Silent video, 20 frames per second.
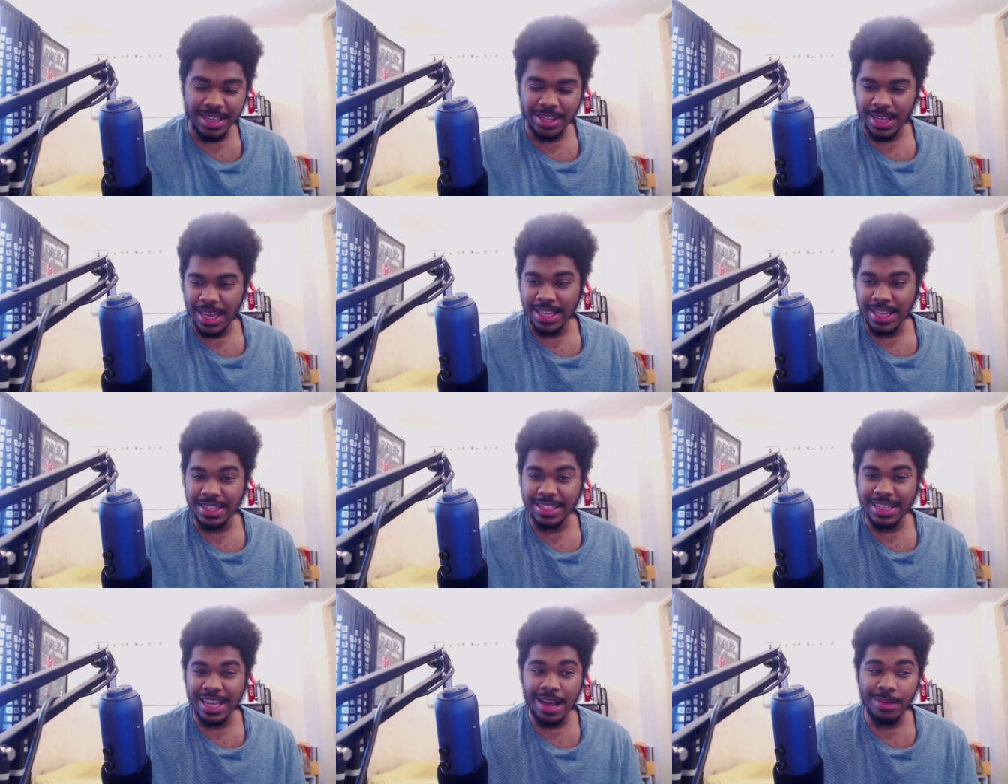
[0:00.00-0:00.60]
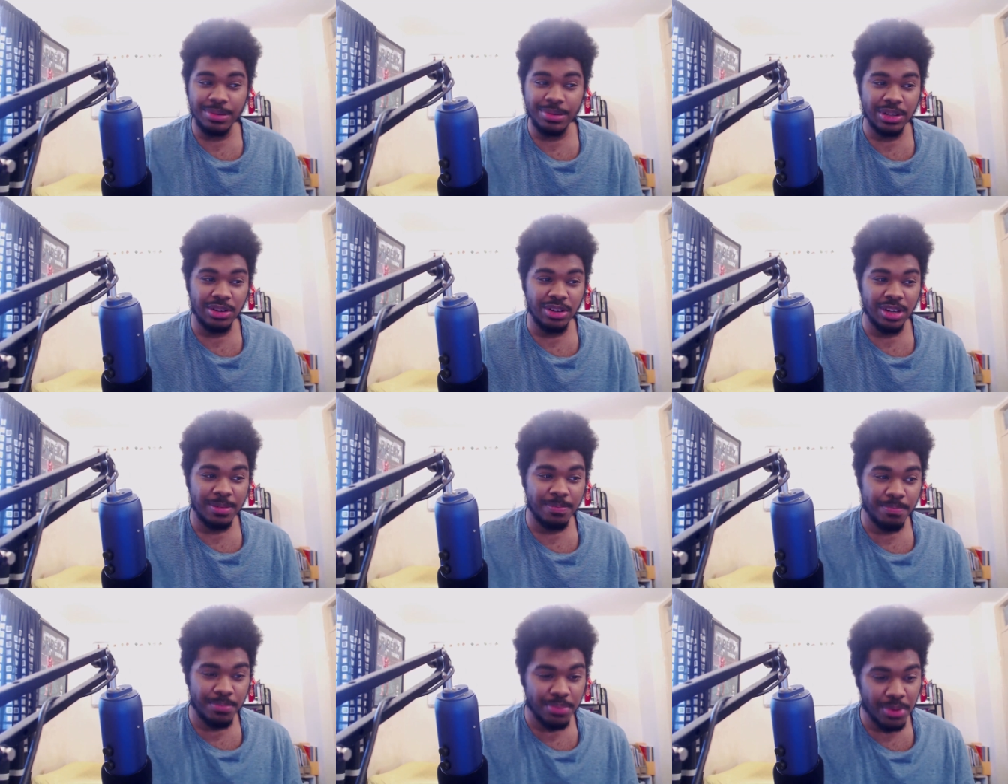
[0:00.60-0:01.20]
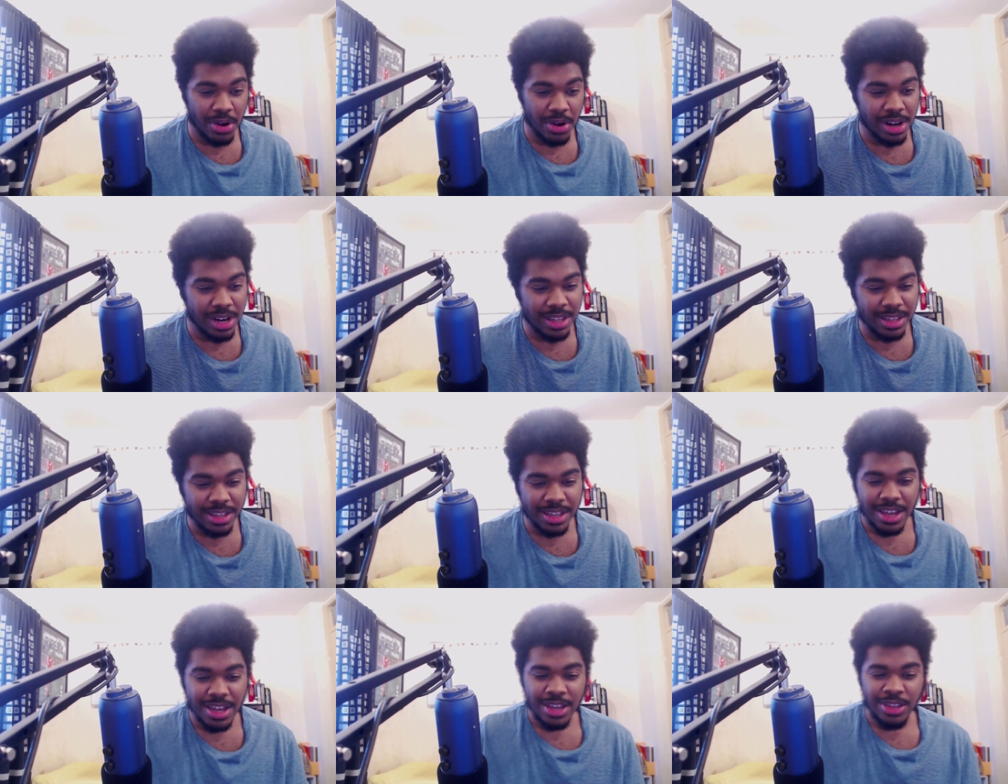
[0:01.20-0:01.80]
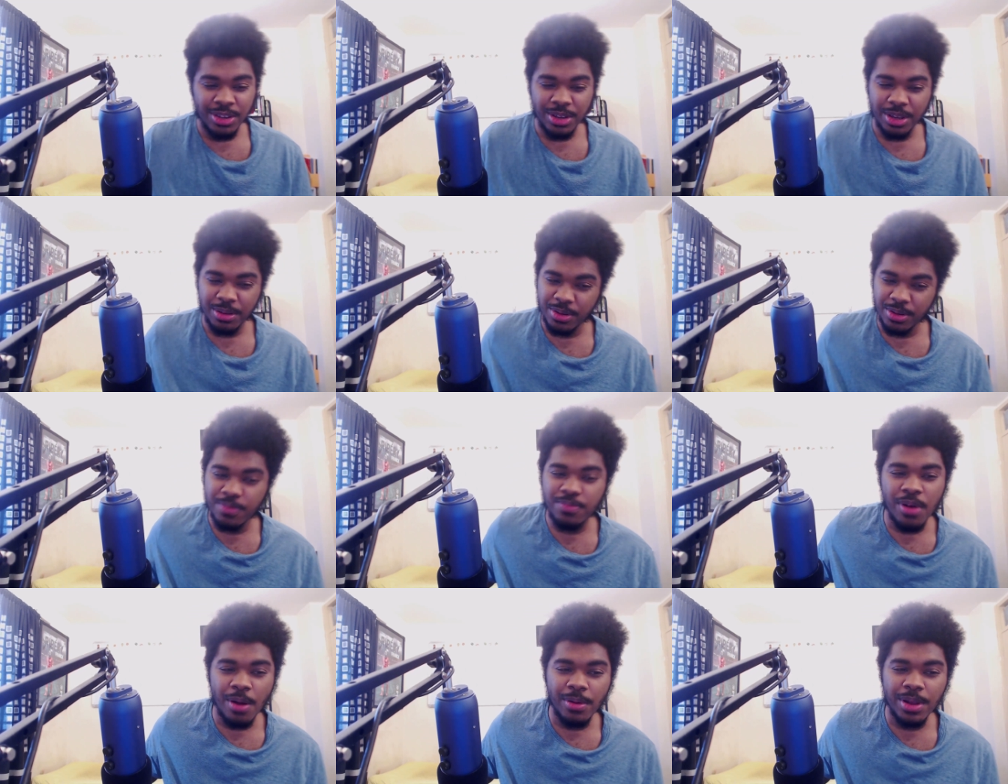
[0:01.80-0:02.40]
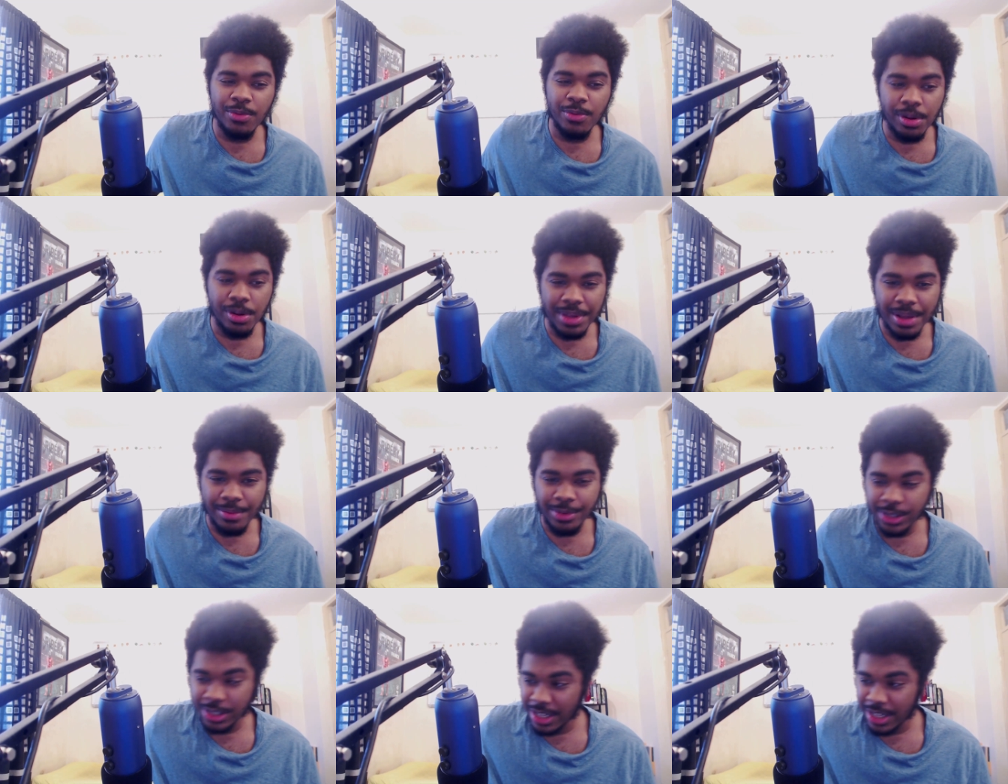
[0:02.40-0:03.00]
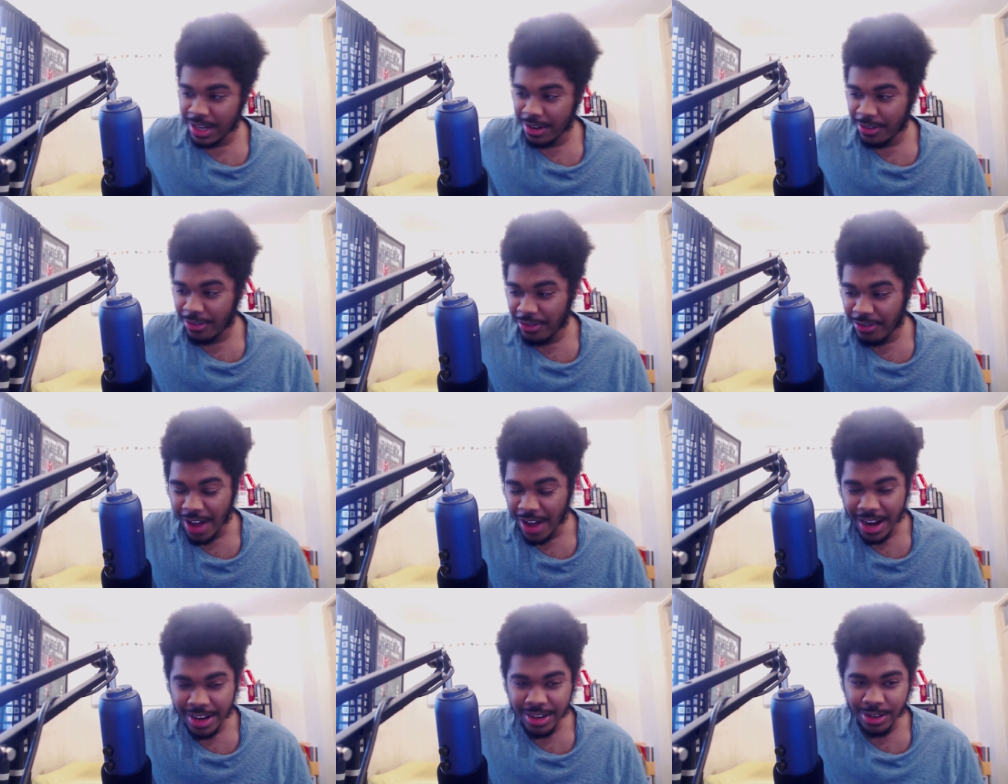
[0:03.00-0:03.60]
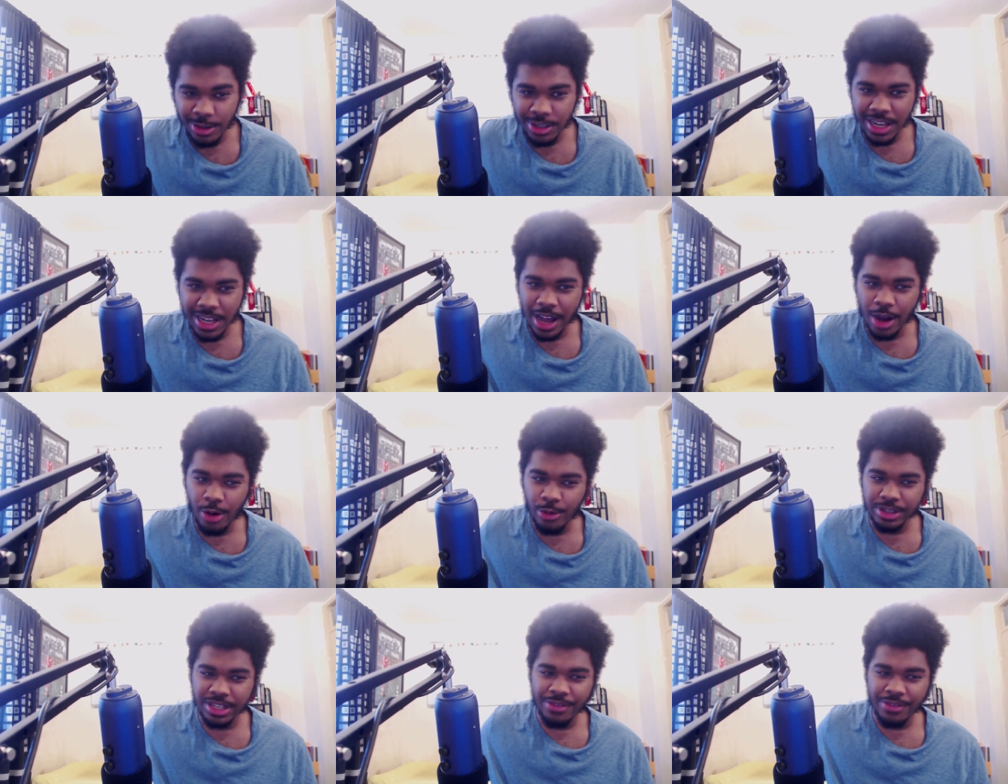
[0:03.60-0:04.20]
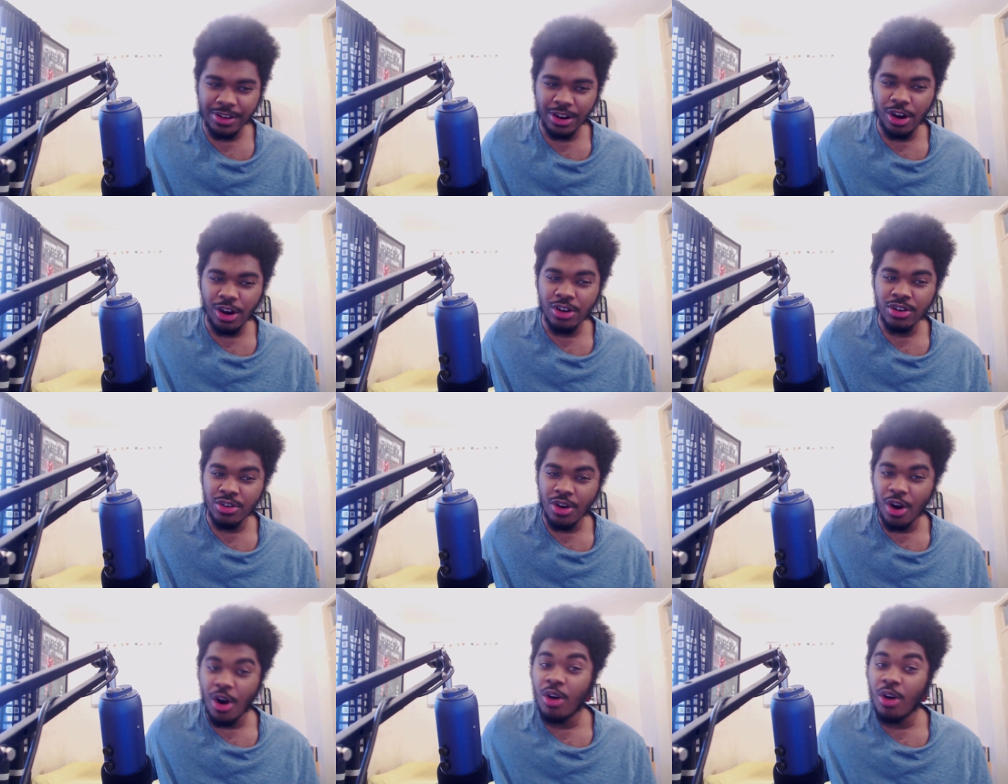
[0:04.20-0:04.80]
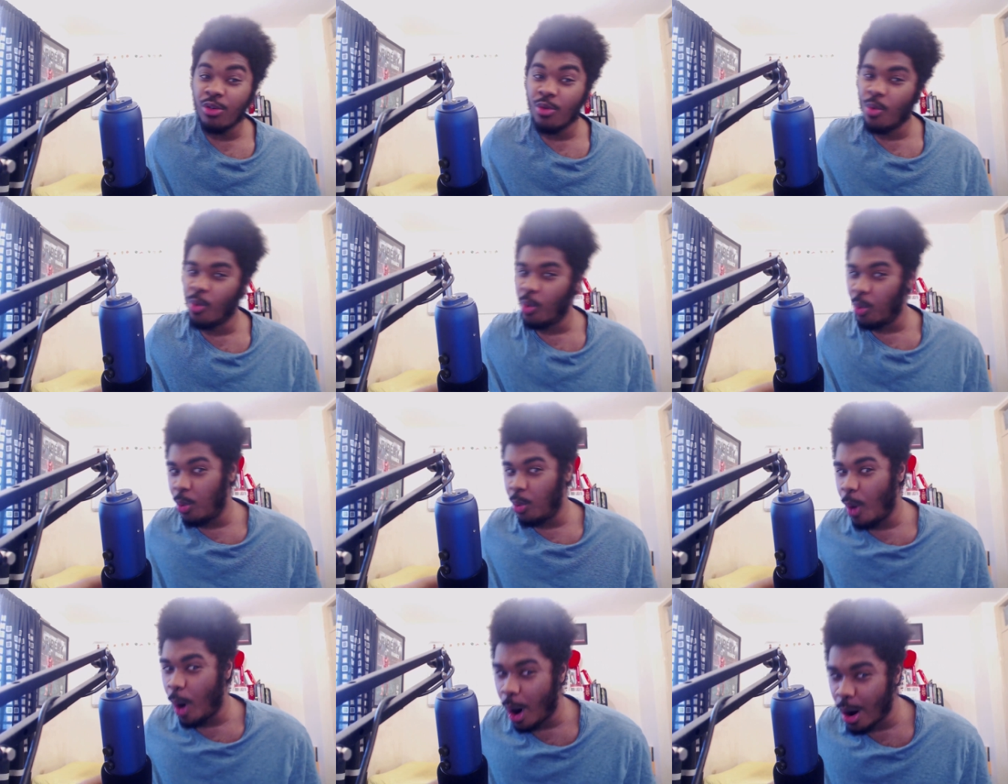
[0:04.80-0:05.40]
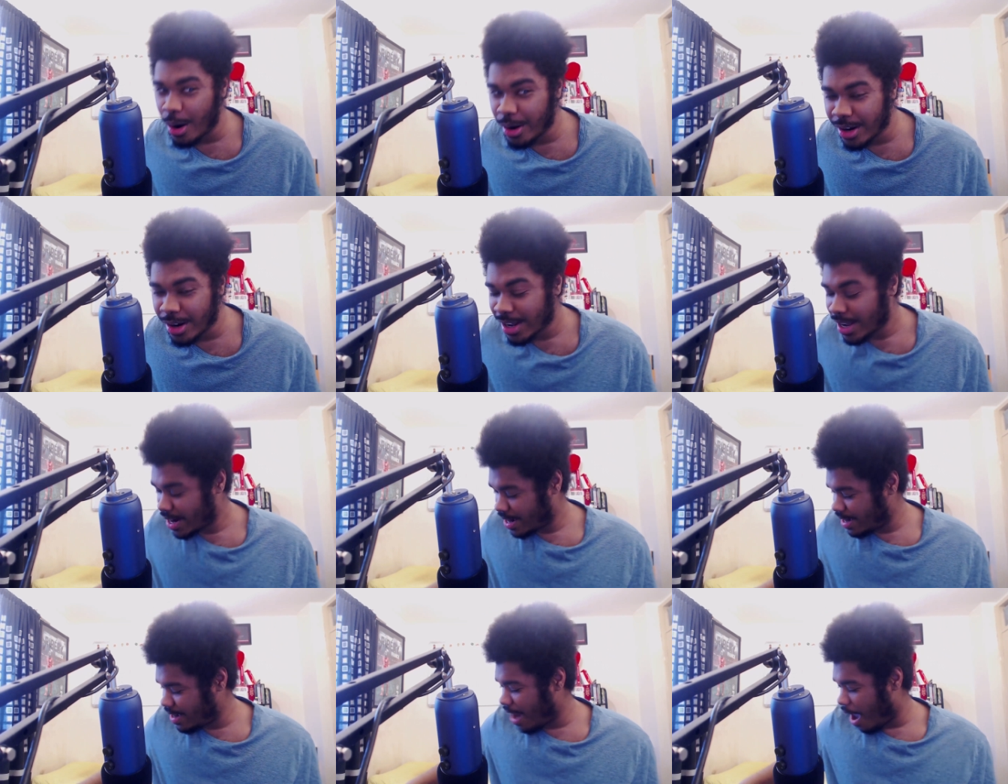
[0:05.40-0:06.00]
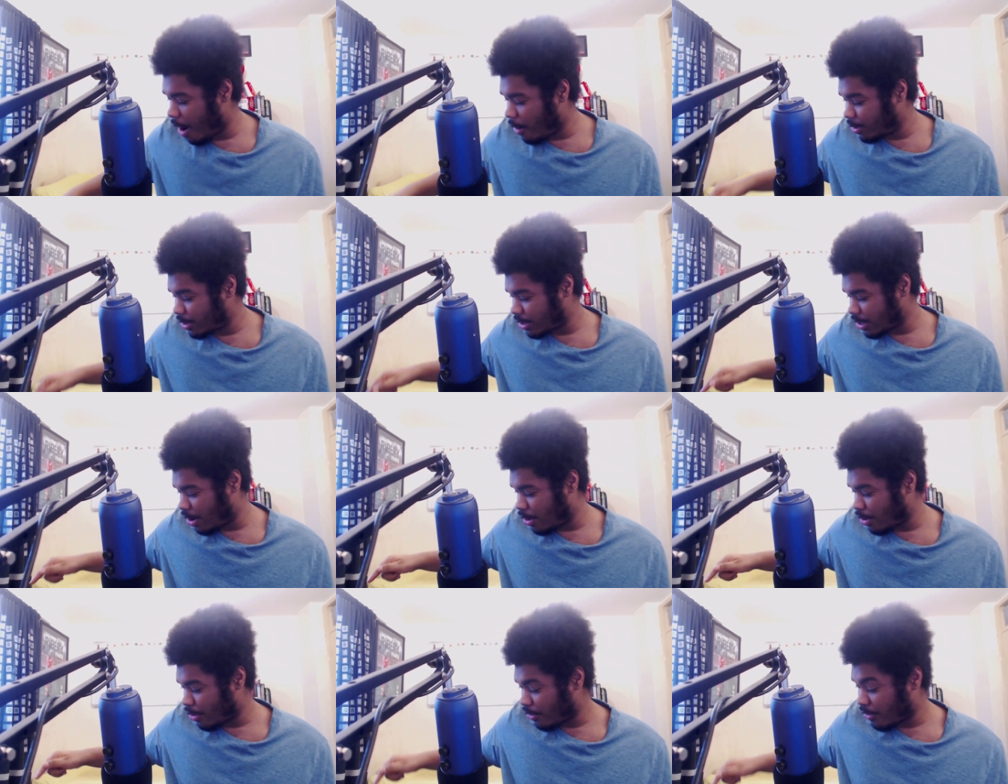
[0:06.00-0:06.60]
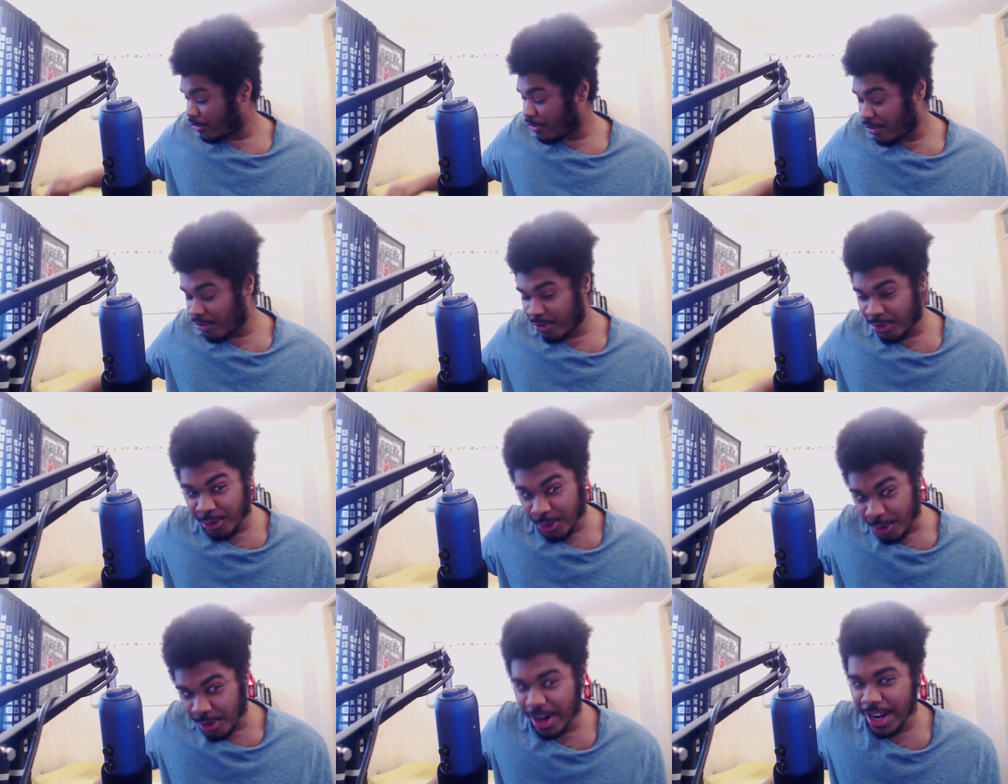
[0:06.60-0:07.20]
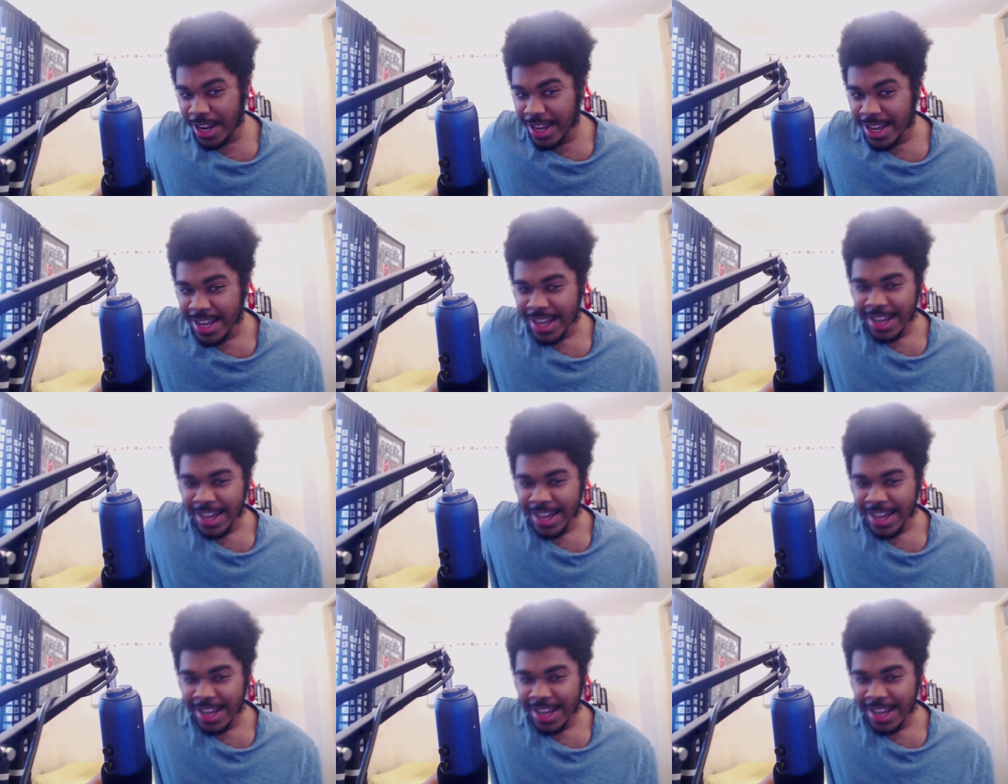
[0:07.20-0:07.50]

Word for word: It is absolutely boiling. You, you probably will be able to hear the fan. Usually I always have it on on one. Now it's on three.